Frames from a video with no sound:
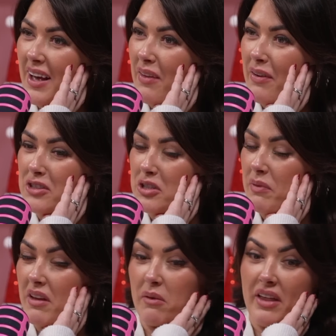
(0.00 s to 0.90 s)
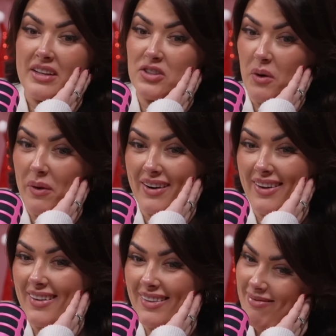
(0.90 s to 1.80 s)
I love how he's just been like, well, that's not
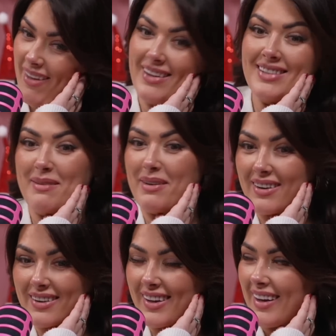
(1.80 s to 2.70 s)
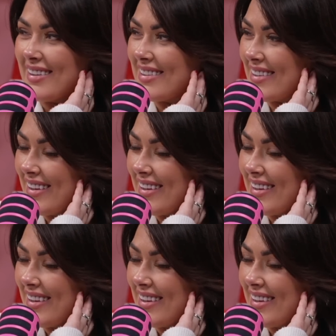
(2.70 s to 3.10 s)
working. Into a bigger glass.